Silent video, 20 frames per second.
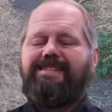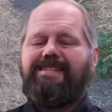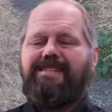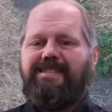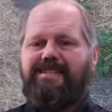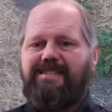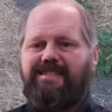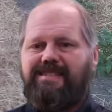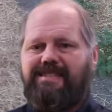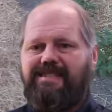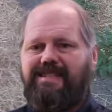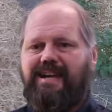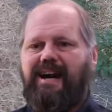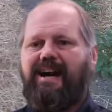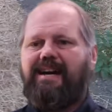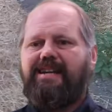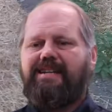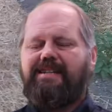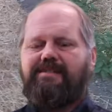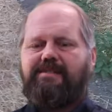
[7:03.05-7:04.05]
is
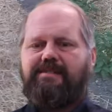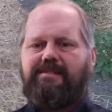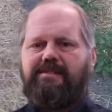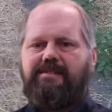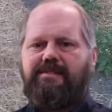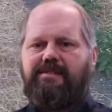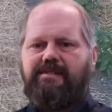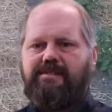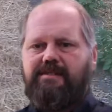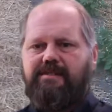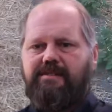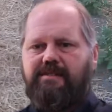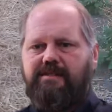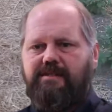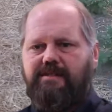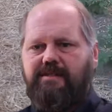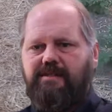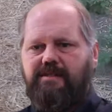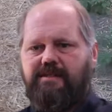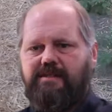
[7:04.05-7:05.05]
not
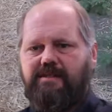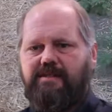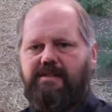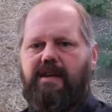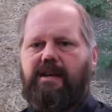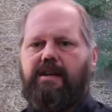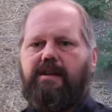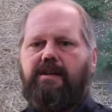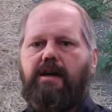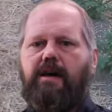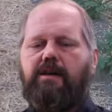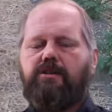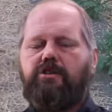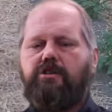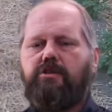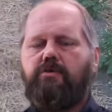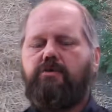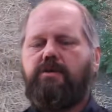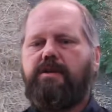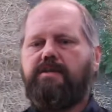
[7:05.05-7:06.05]
sick, not
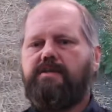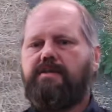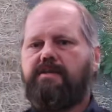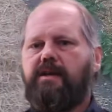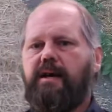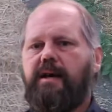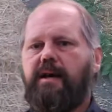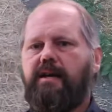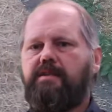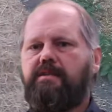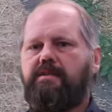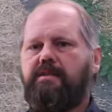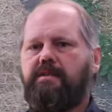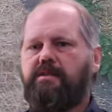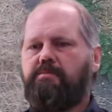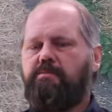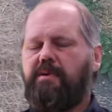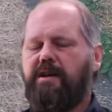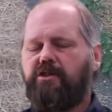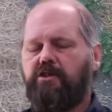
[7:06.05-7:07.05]
showing signs,
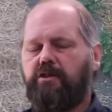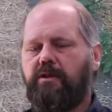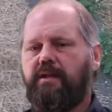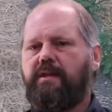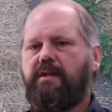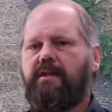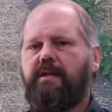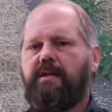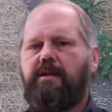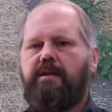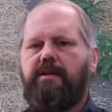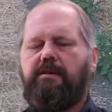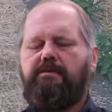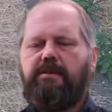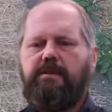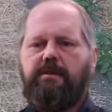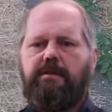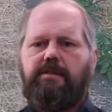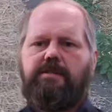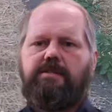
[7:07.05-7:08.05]
especially
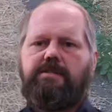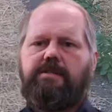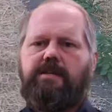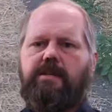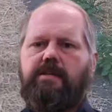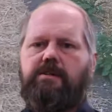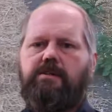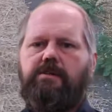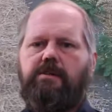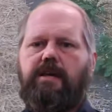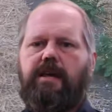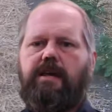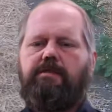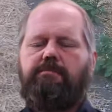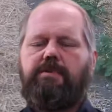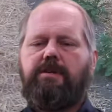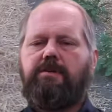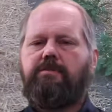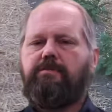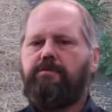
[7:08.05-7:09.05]
of illness that could have
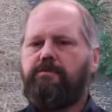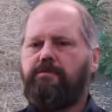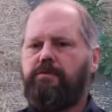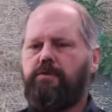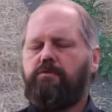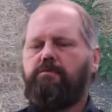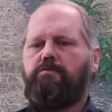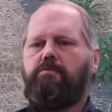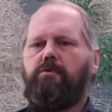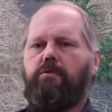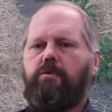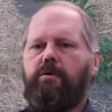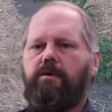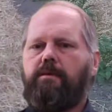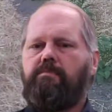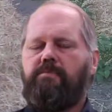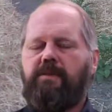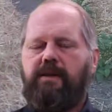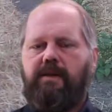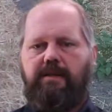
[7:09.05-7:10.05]
been foodborne.
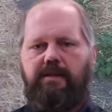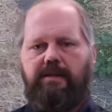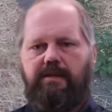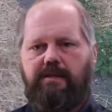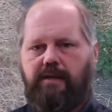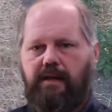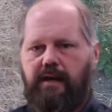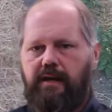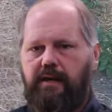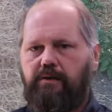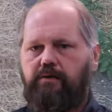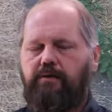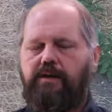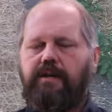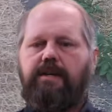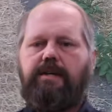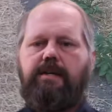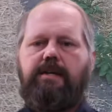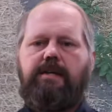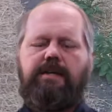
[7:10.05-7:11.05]

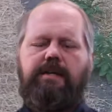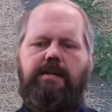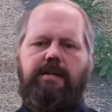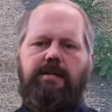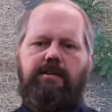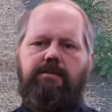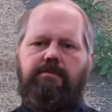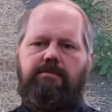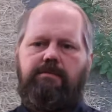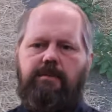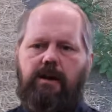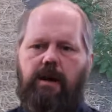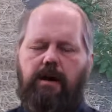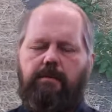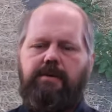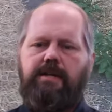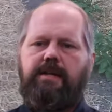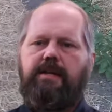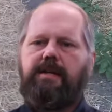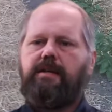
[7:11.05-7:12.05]
Diarrhea,
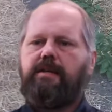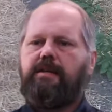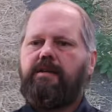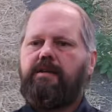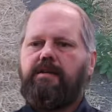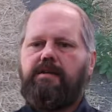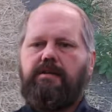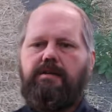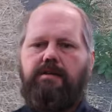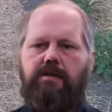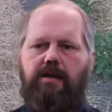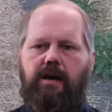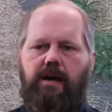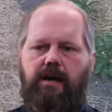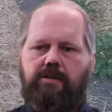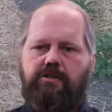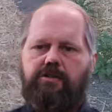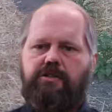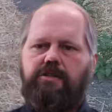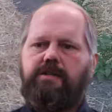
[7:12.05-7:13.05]
vomiting,
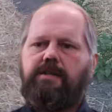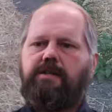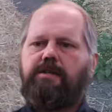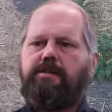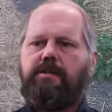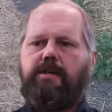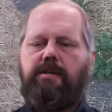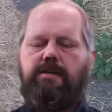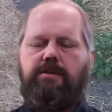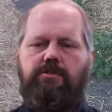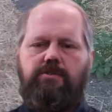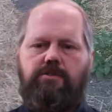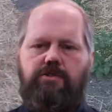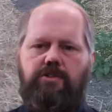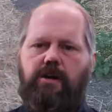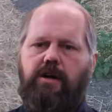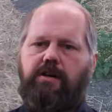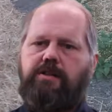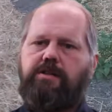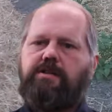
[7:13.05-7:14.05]
nausea,
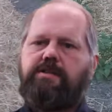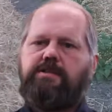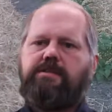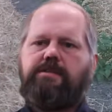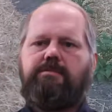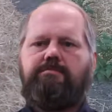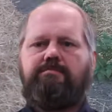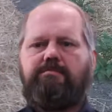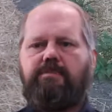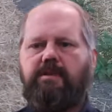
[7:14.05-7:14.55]
jaundice.